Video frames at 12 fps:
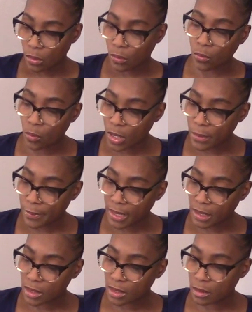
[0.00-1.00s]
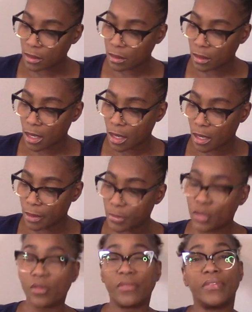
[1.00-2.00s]
wanted me to um,
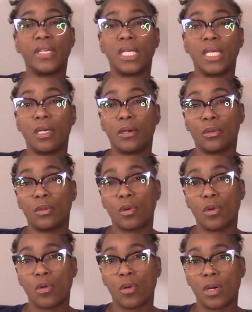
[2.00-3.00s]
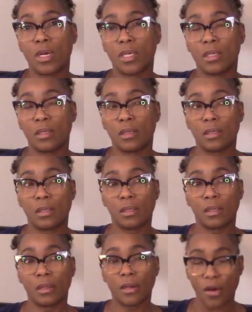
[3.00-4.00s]
do a video on
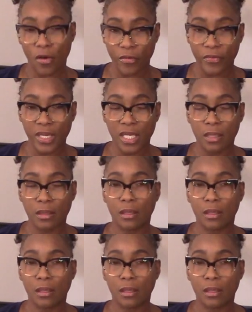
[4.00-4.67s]
COVID